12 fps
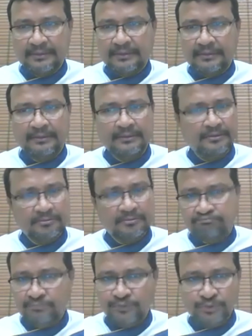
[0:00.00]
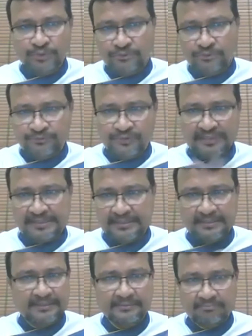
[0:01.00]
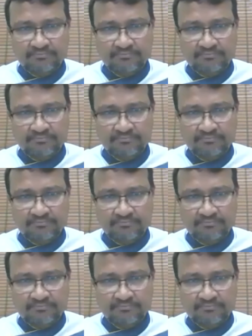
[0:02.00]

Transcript: uh, you know, fuzzing,